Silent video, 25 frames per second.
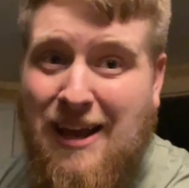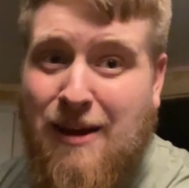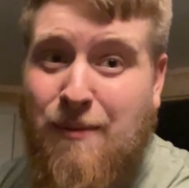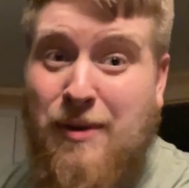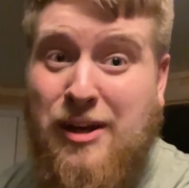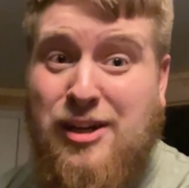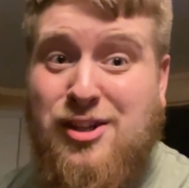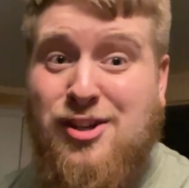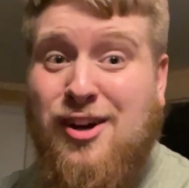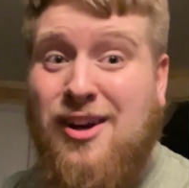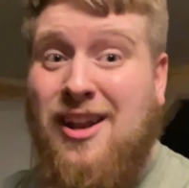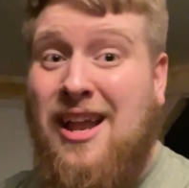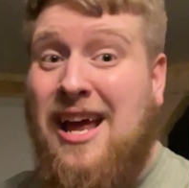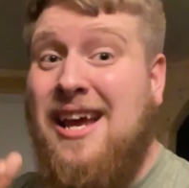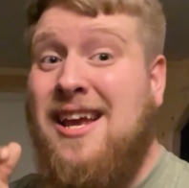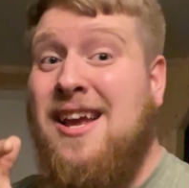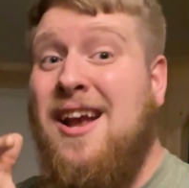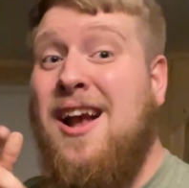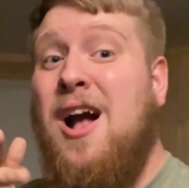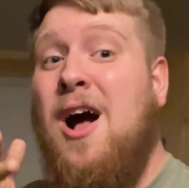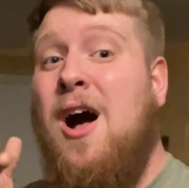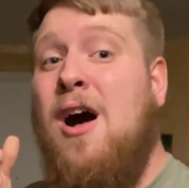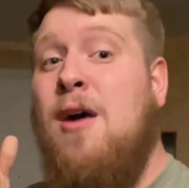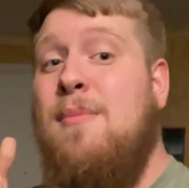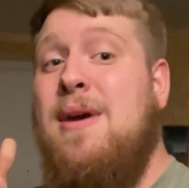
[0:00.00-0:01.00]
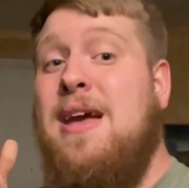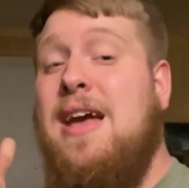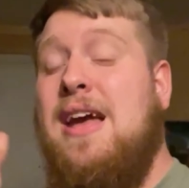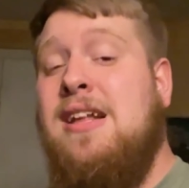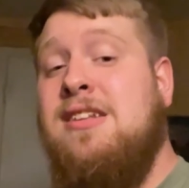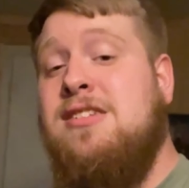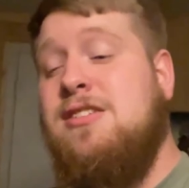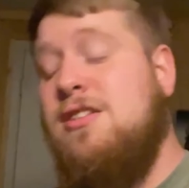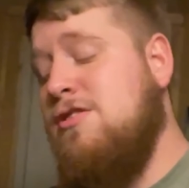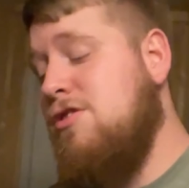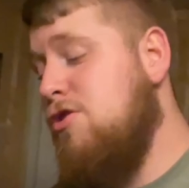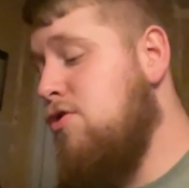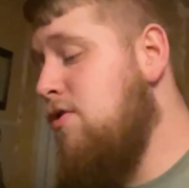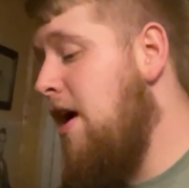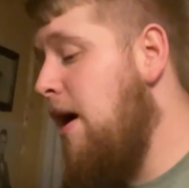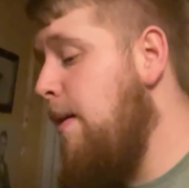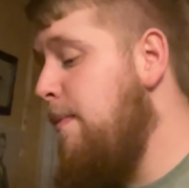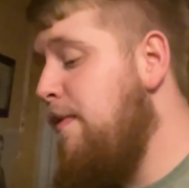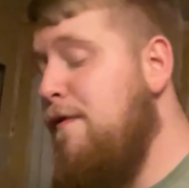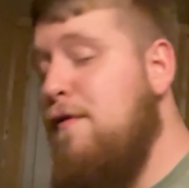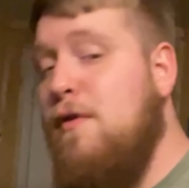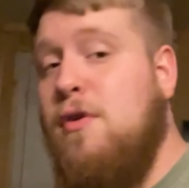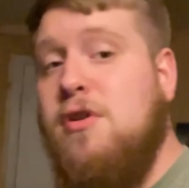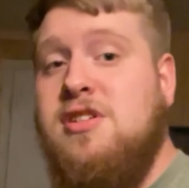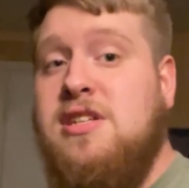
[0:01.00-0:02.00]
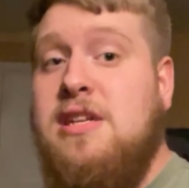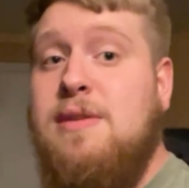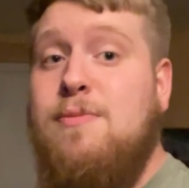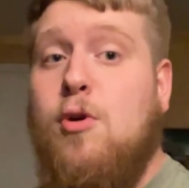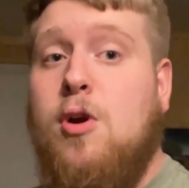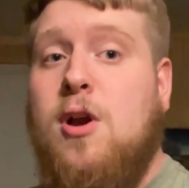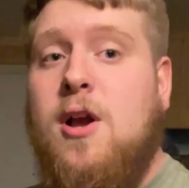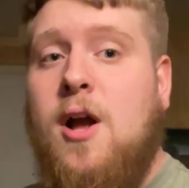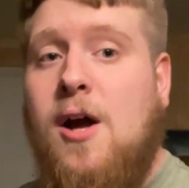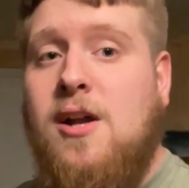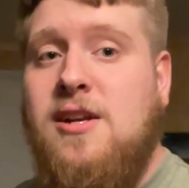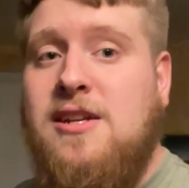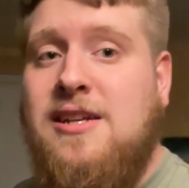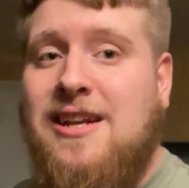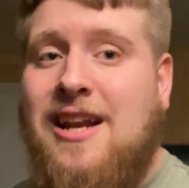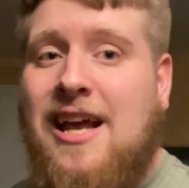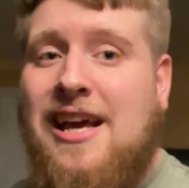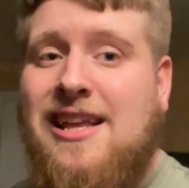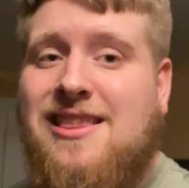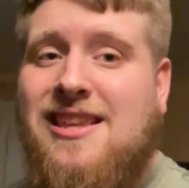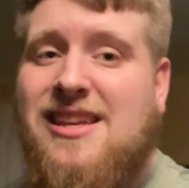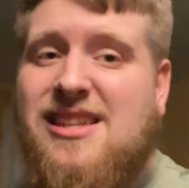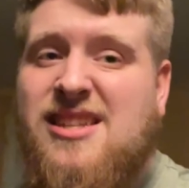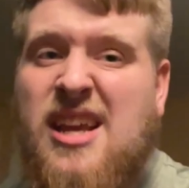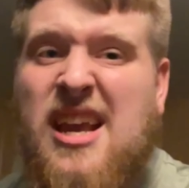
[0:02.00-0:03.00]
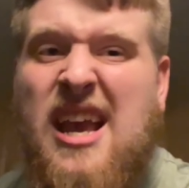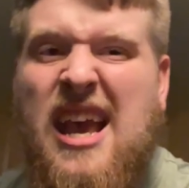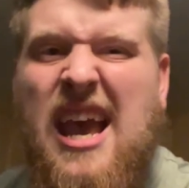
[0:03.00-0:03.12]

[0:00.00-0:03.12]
be sure to like and comment and subscribe if you want to see more content like this.